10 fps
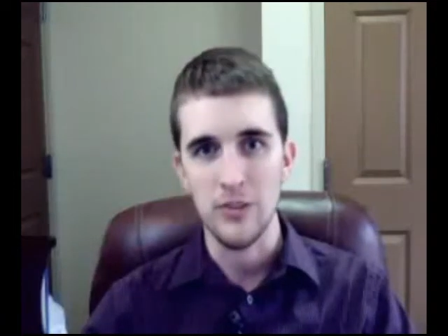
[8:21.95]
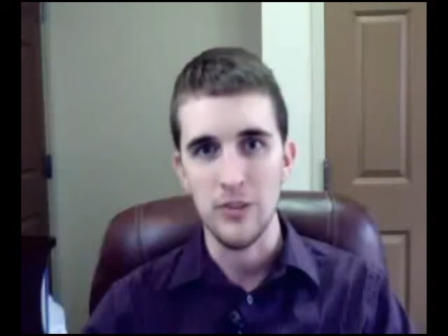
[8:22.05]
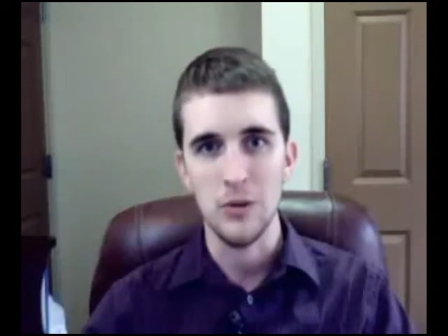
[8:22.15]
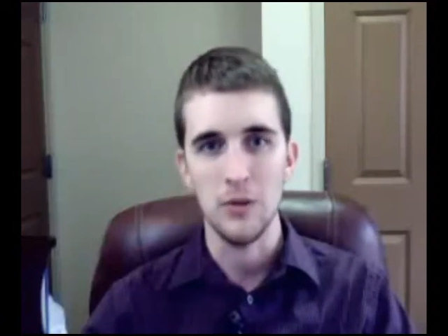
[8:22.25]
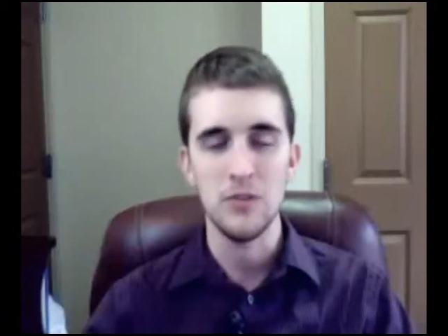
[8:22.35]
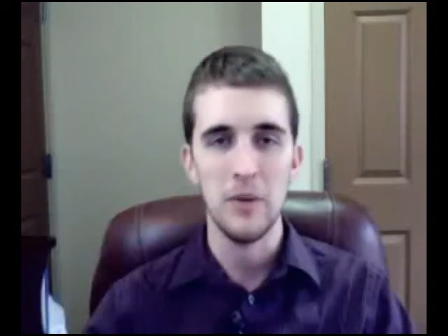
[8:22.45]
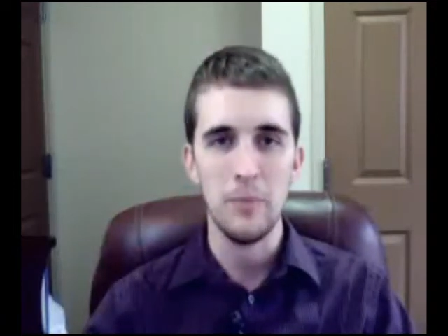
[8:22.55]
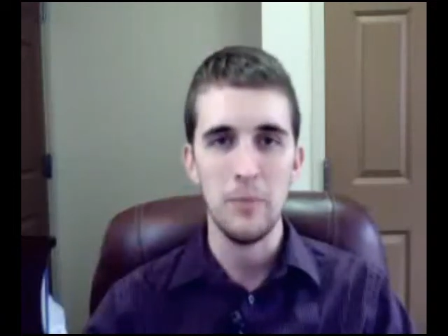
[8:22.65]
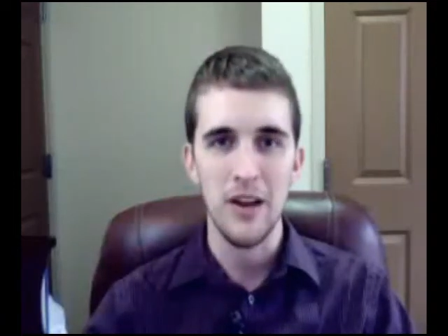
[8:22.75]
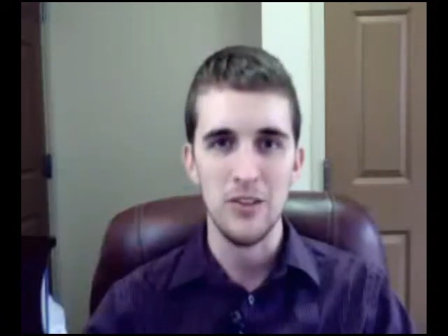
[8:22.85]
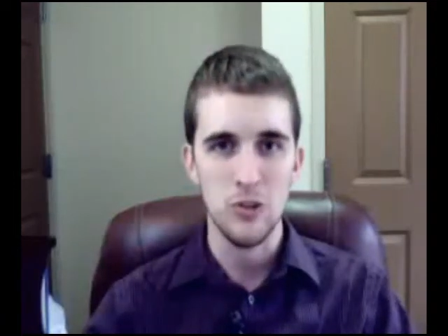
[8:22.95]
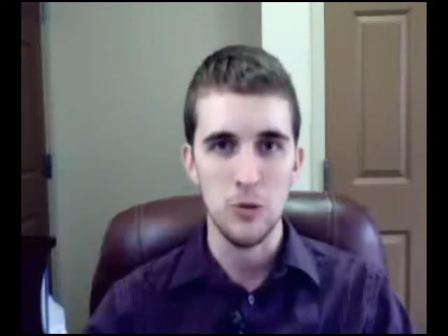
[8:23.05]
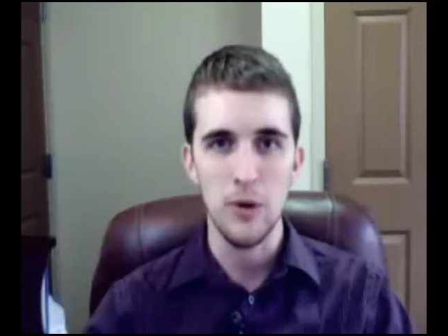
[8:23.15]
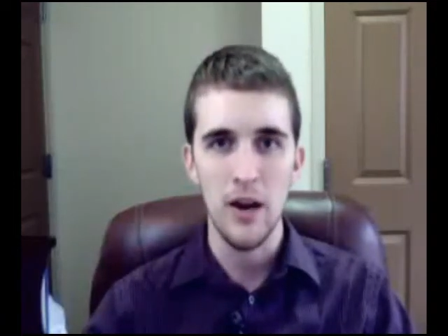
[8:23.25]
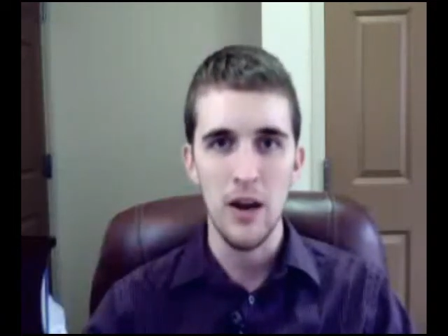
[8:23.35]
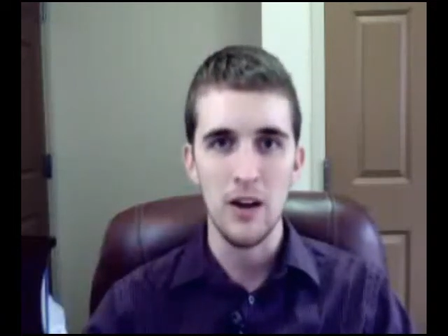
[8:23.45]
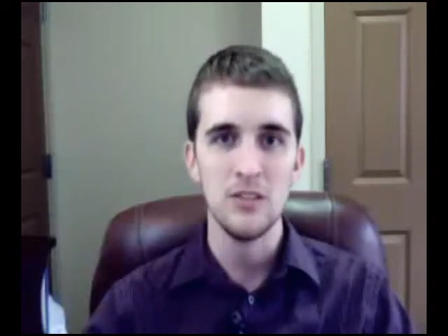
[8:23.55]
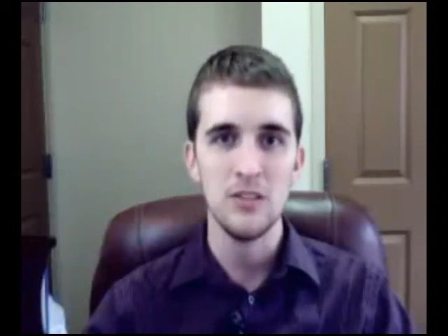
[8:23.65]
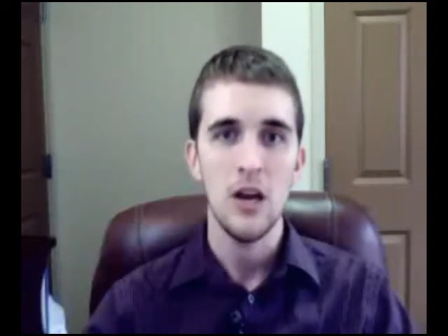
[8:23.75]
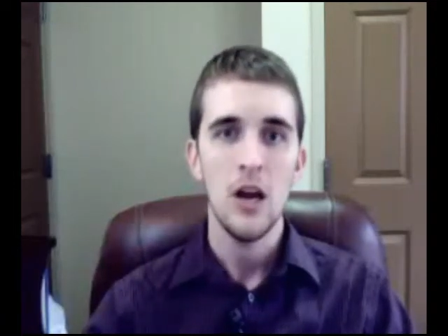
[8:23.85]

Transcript: And so if somebody buys two products